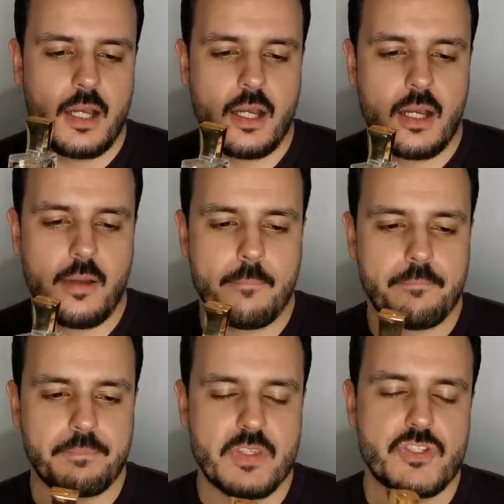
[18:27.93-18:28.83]

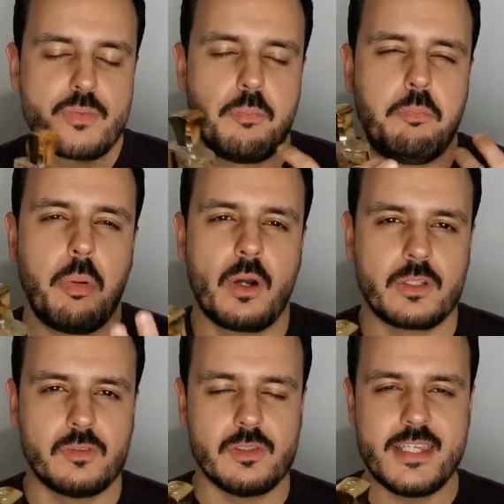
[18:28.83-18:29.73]
um,
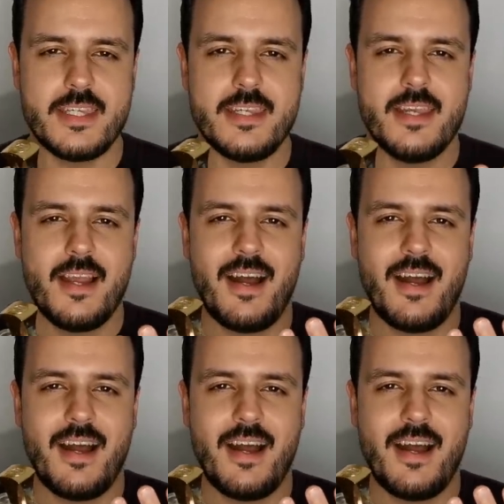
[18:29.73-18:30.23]
sparkly